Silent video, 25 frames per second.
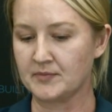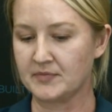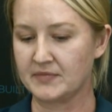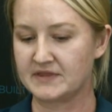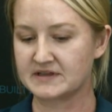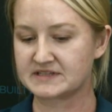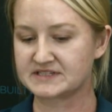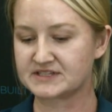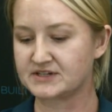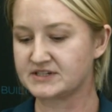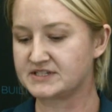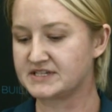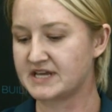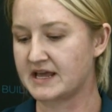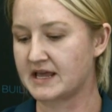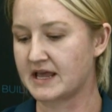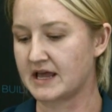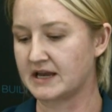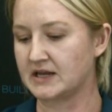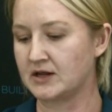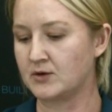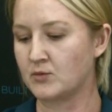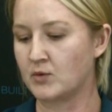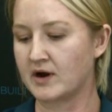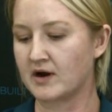this could take
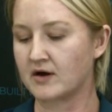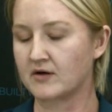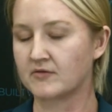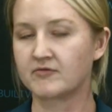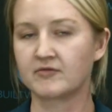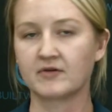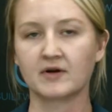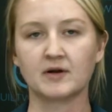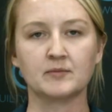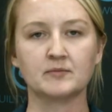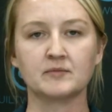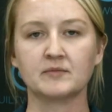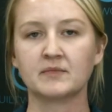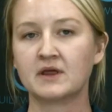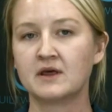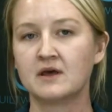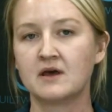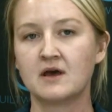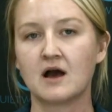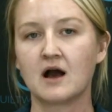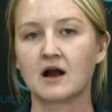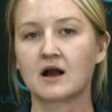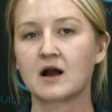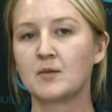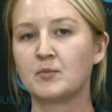anywhere from
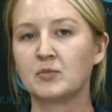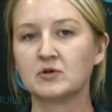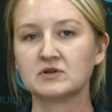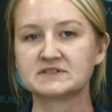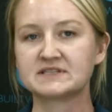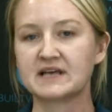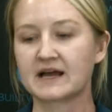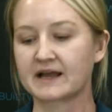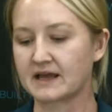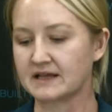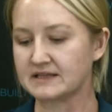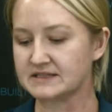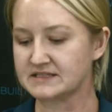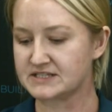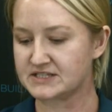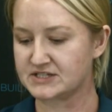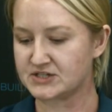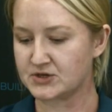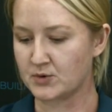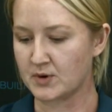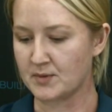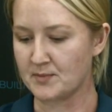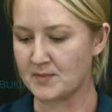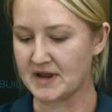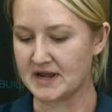a couple seconds
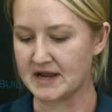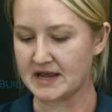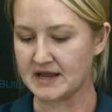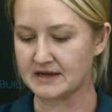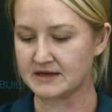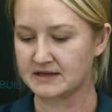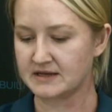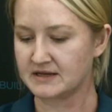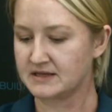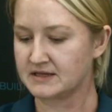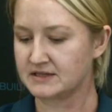to a minute,